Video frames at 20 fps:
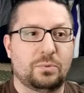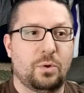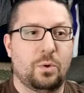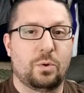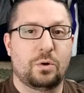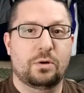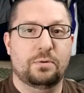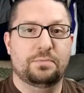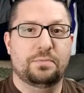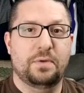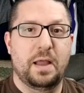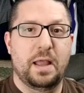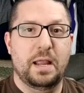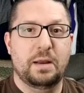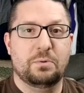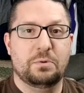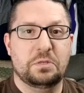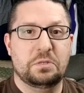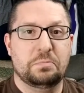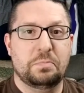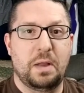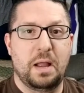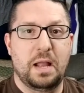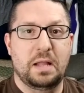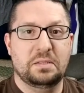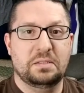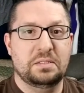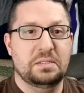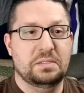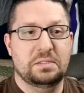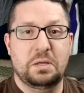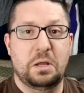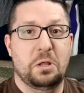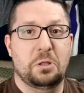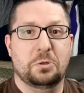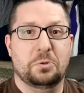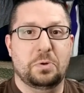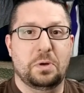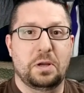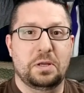horrifying responses
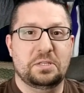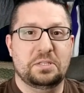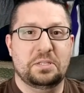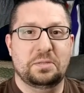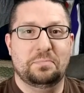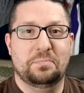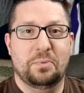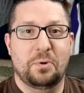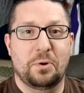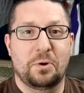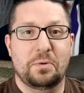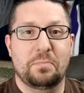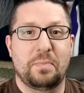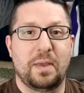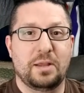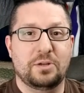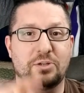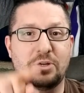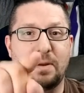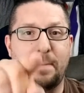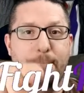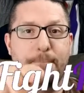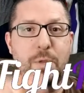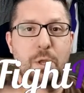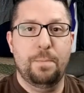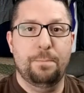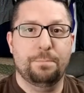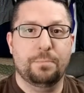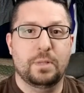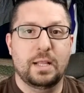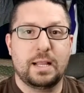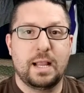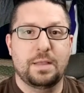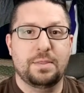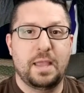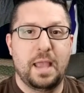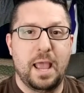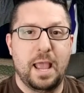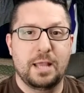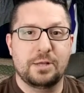all across the board. Make sure you click
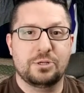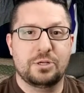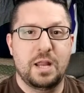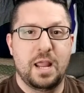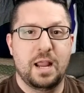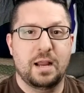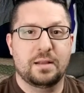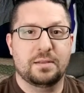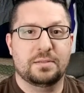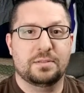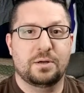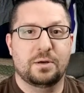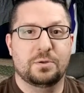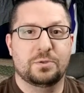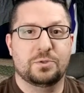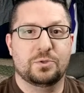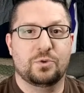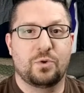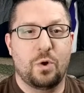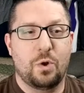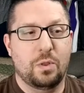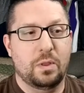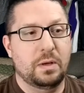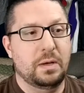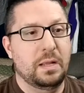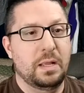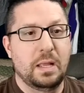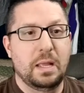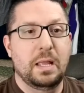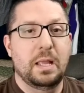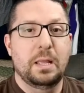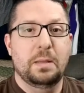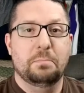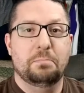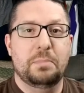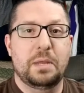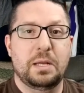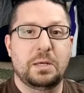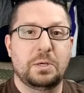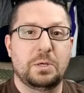on the hashtag and start scrolling.
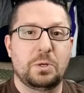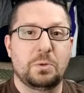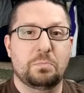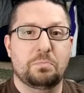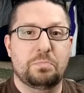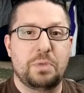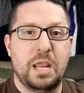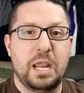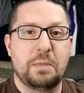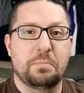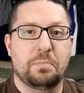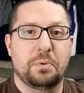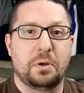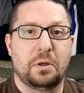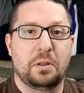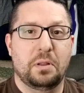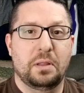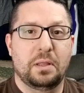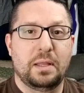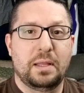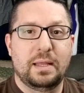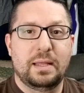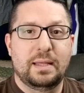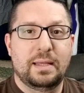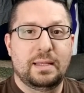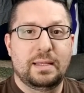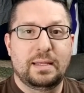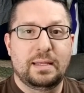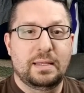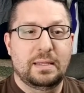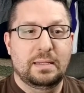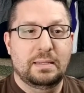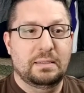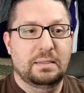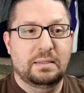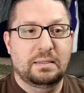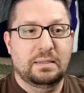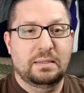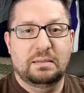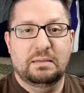Meet new people.
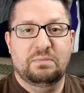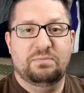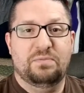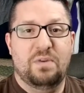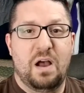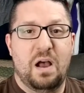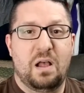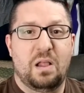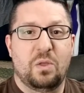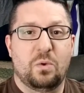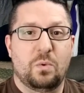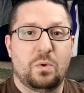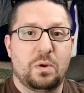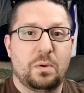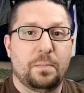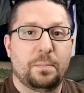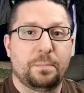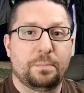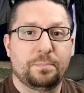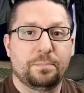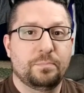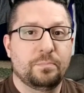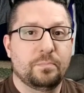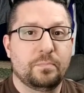Follow them.